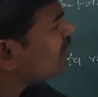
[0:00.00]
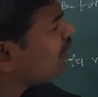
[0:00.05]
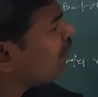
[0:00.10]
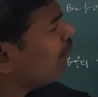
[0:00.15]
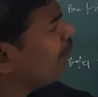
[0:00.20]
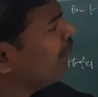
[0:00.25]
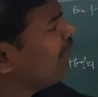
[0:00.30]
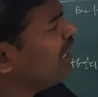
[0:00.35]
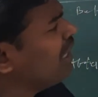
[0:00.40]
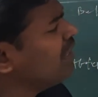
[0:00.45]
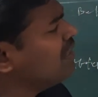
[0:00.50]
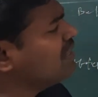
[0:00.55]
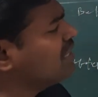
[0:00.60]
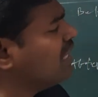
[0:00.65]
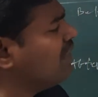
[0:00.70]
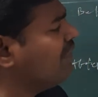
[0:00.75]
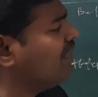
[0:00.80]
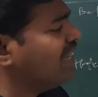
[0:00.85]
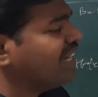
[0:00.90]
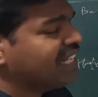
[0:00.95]
barium
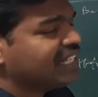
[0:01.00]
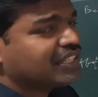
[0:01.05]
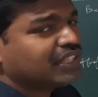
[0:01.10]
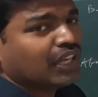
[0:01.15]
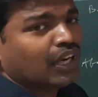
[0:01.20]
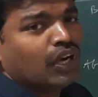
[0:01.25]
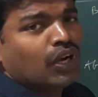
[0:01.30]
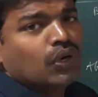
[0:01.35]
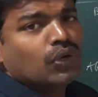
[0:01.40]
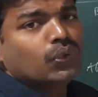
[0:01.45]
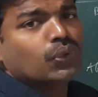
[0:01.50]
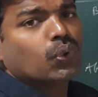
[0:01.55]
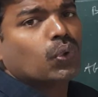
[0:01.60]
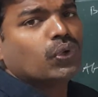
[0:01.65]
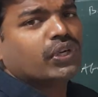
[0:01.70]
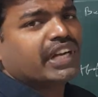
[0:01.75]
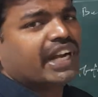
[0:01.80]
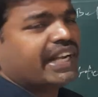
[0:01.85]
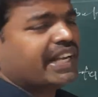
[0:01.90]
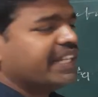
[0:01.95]
sulphate is
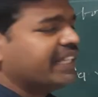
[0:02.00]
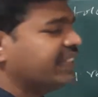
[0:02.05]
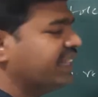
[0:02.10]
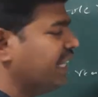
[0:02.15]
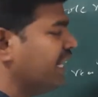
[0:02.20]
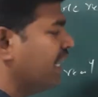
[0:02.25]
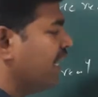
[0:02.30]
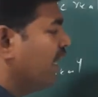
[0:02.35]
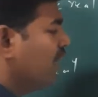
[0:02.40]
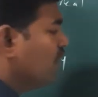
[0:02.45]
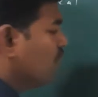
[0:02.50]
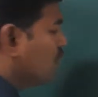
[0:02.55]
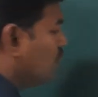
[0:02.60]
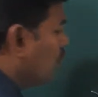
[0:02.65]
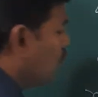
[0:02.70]
233. So,